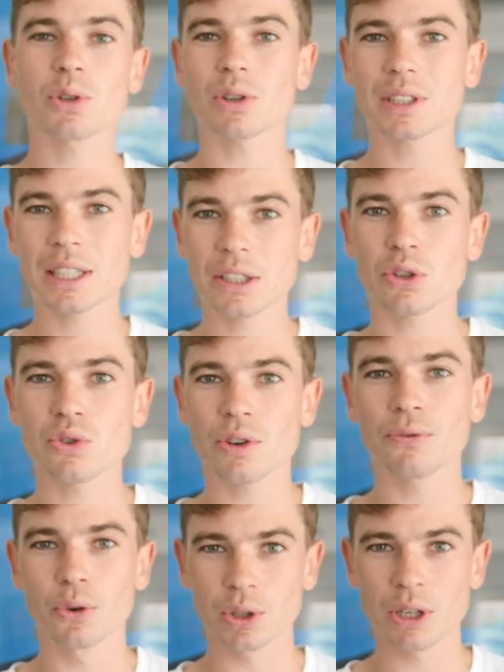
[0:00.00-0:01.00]
It's got
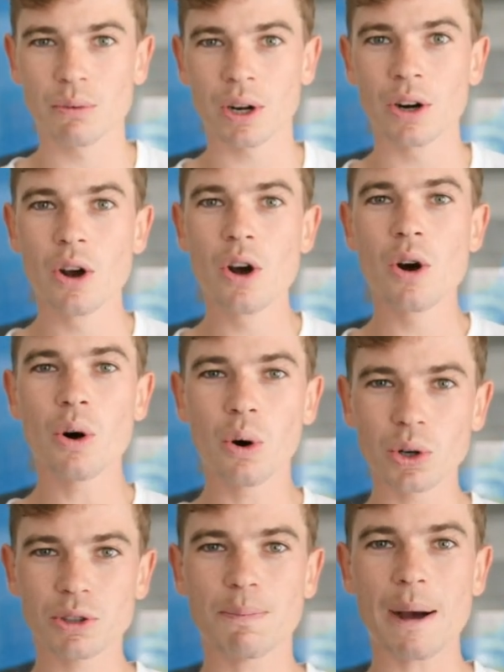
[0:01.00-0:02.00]
641
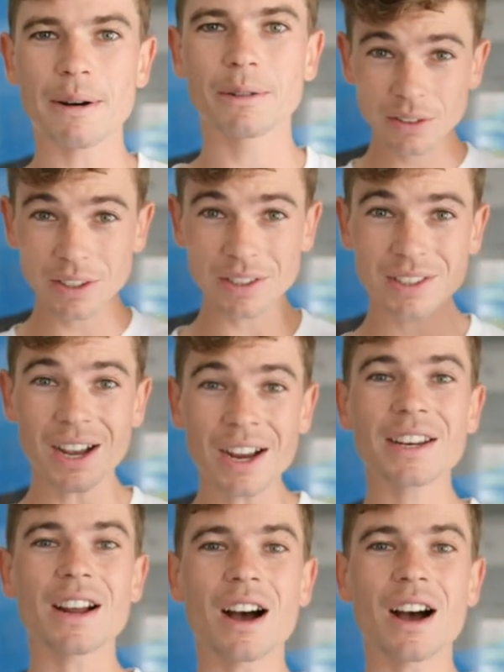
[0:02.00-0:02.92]
horsepower, designed